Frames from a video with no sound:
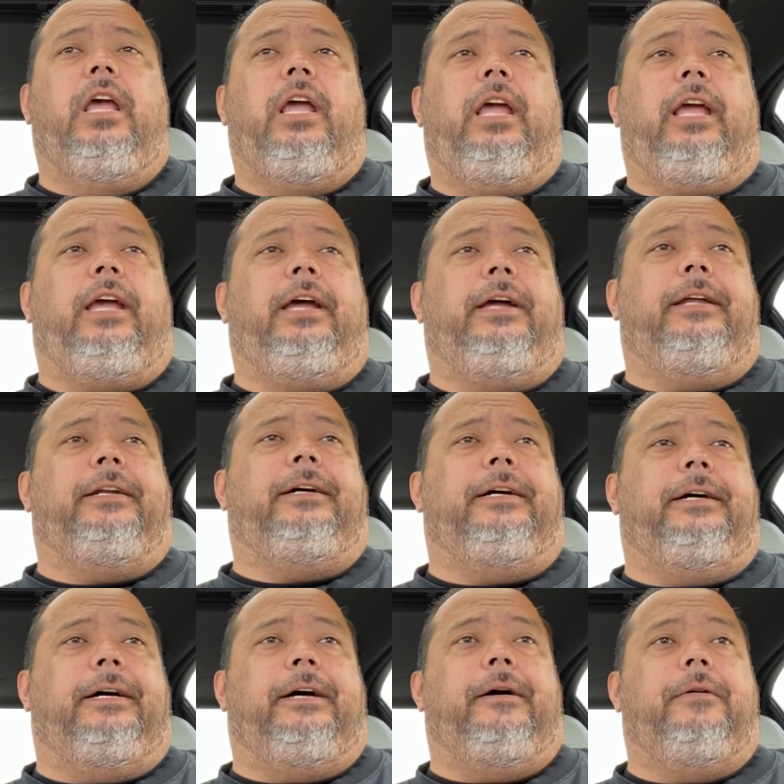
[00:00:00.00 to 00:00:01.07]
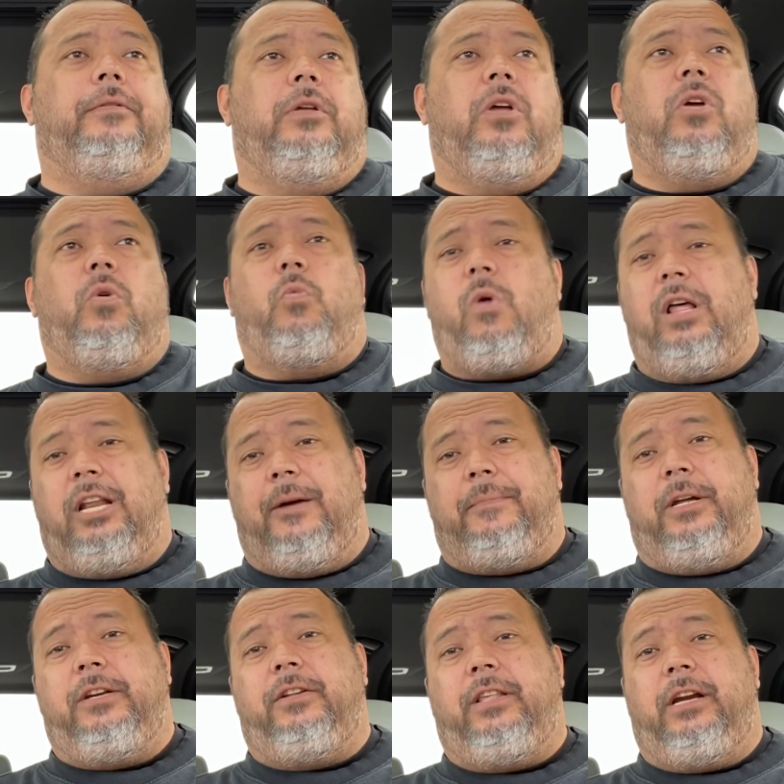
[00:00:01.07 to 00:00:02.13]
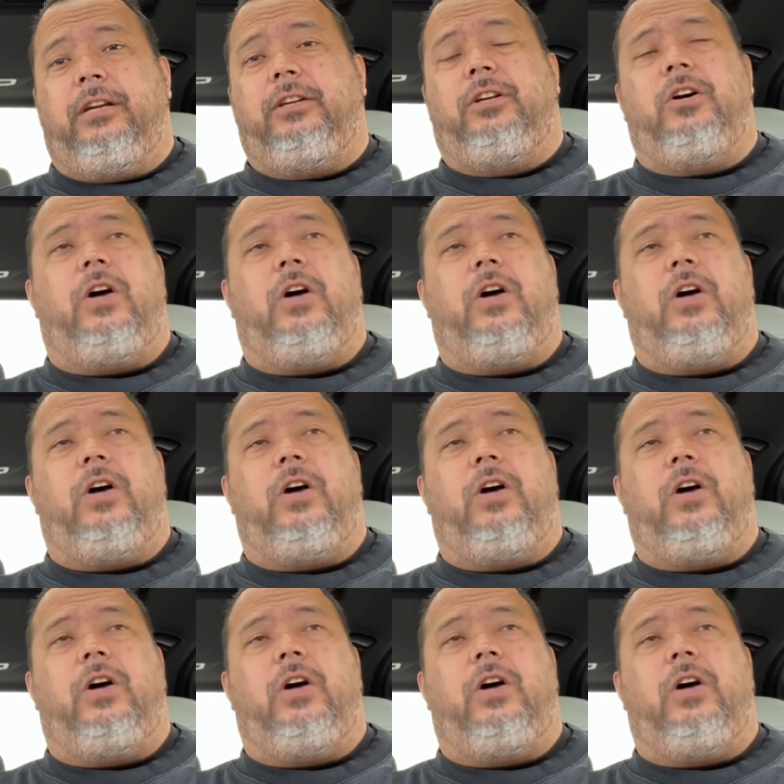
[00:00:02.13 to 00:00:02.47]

And while I'm under there, you know,